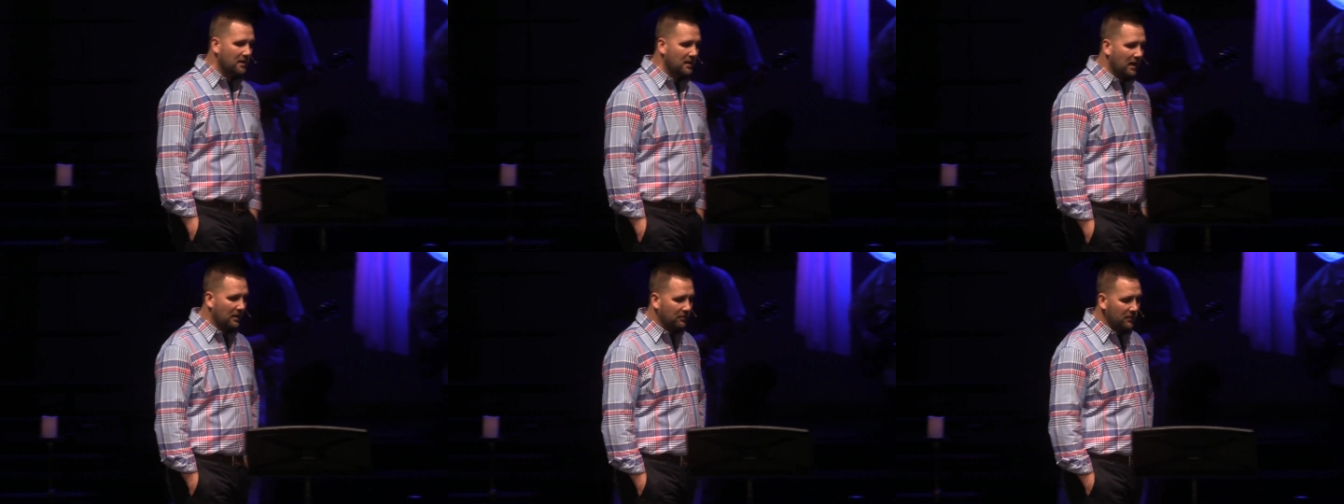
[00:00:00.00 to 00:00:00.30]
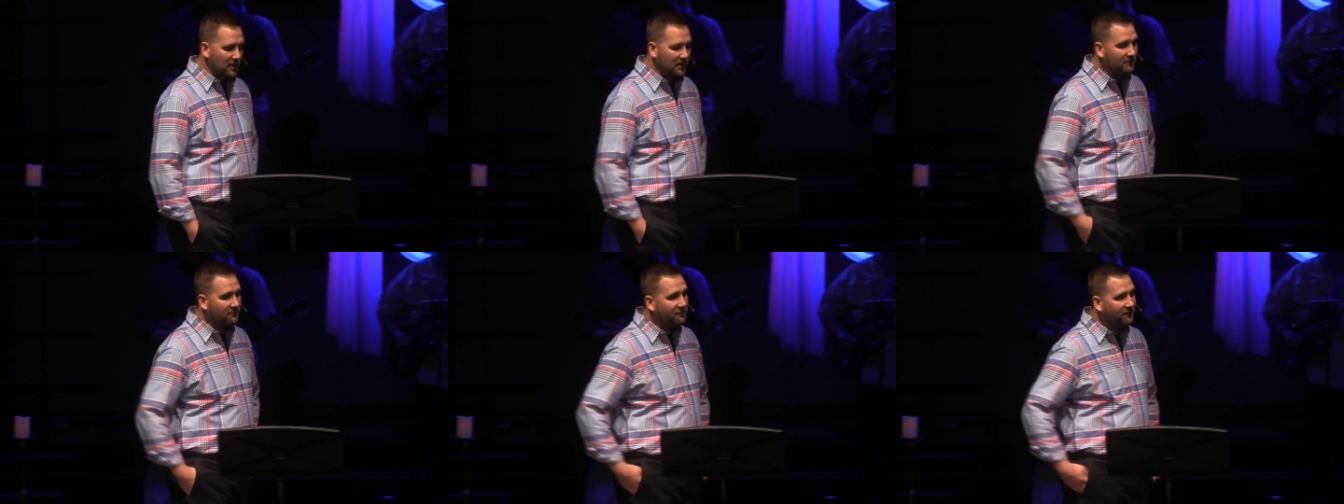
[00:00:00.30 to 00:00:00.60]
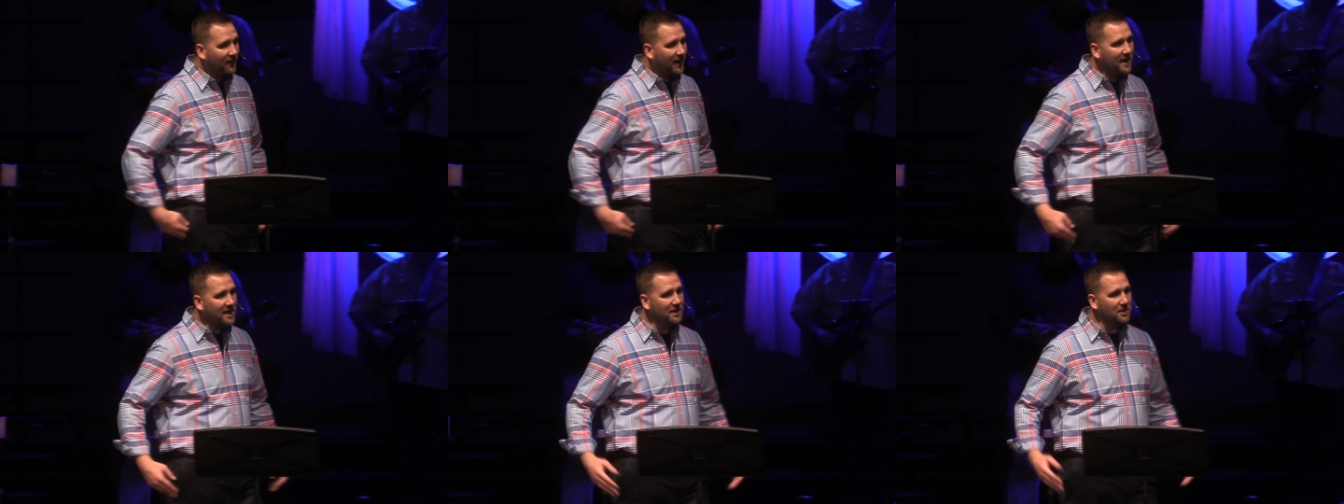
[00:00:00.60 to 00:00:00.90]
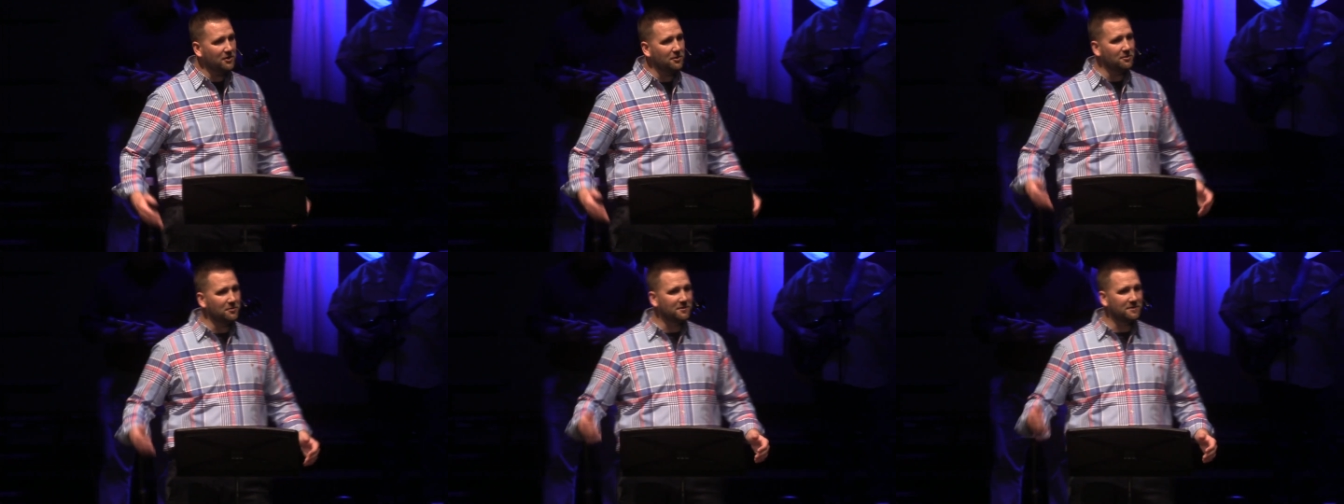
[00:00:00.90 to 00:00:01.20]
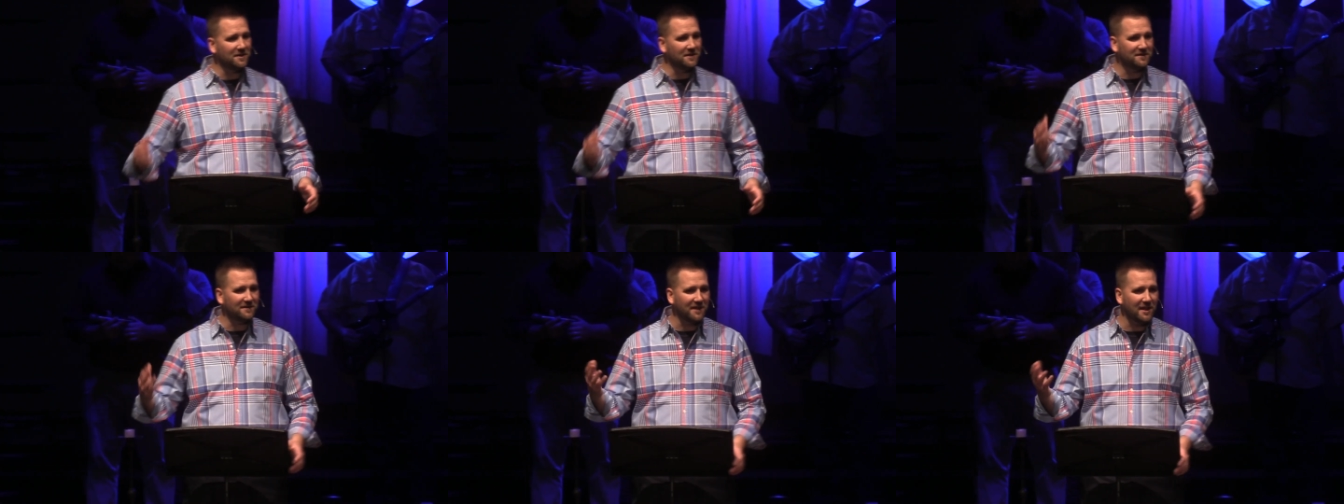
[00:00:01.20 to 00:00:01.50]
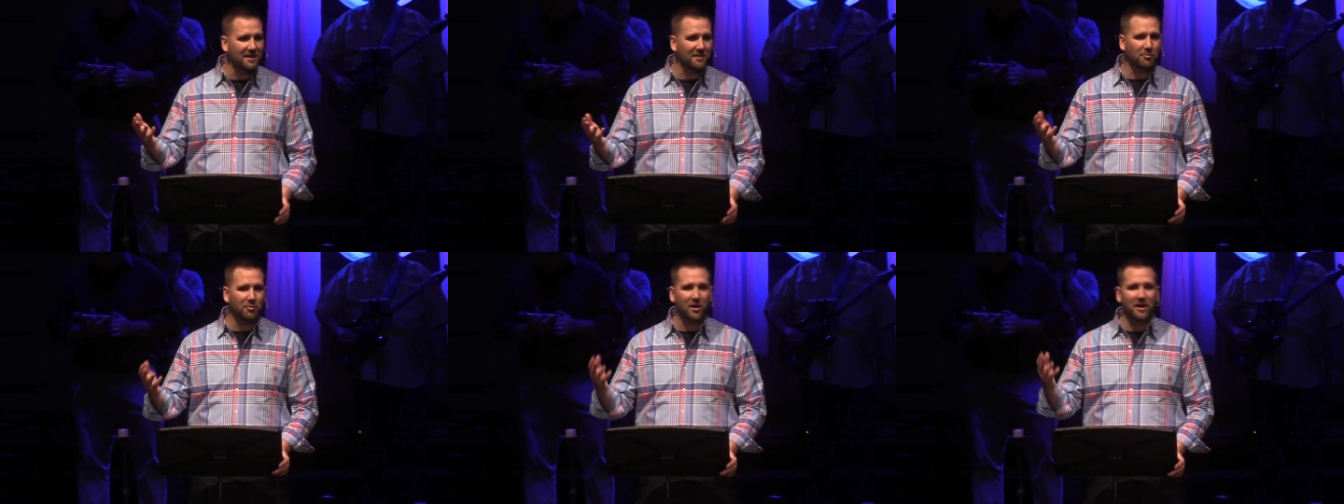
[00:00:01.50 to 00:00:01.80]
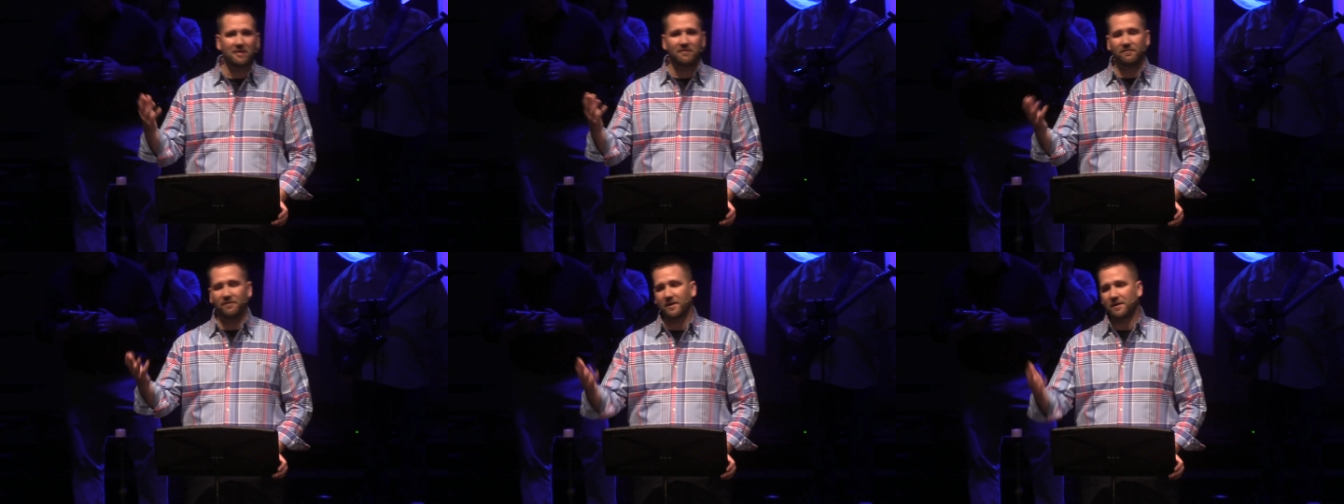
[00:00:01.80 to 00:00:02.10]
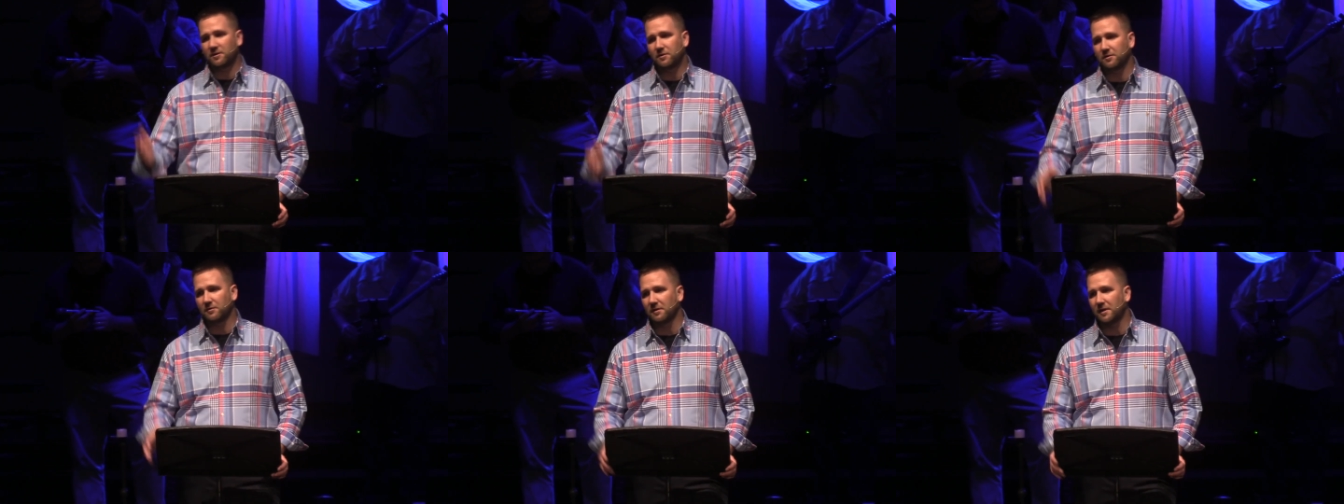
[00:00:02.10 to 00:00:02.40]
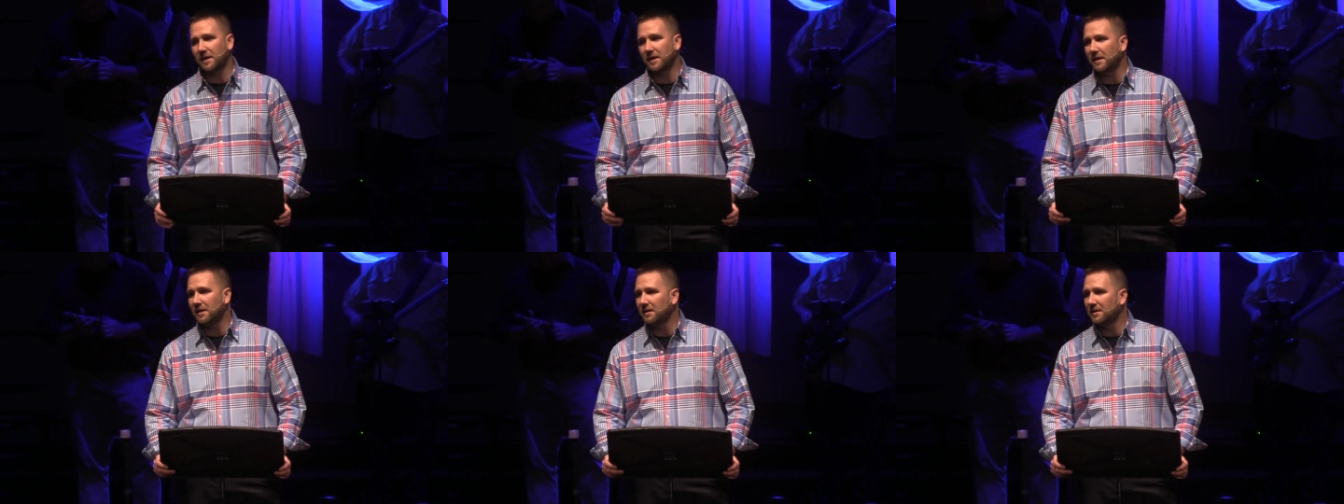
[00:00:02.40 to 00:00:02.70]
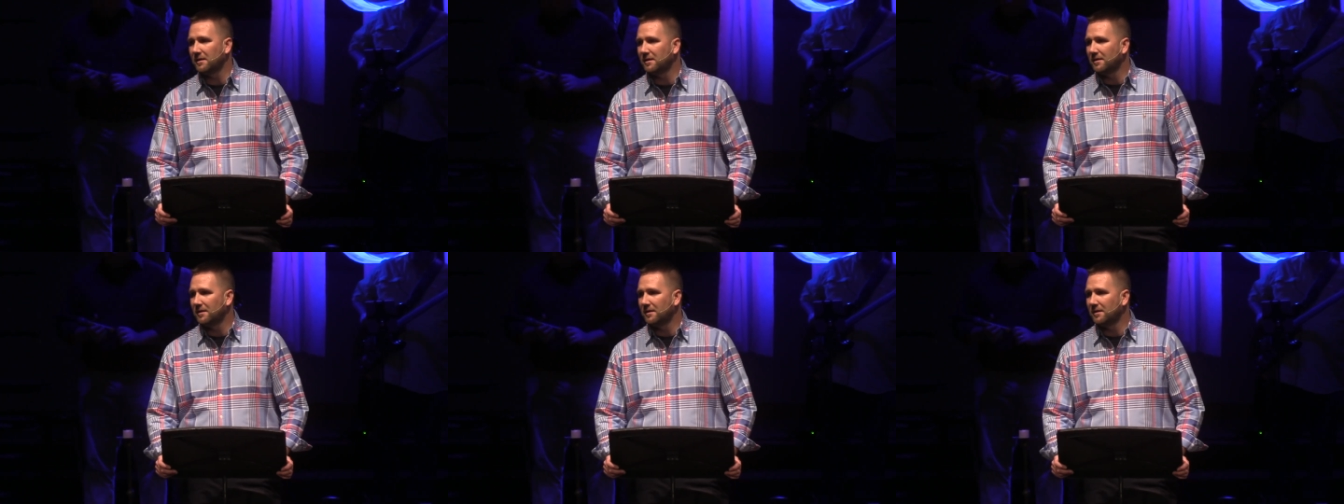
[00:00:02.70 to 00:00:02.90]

I want to invite you to celebrate victory,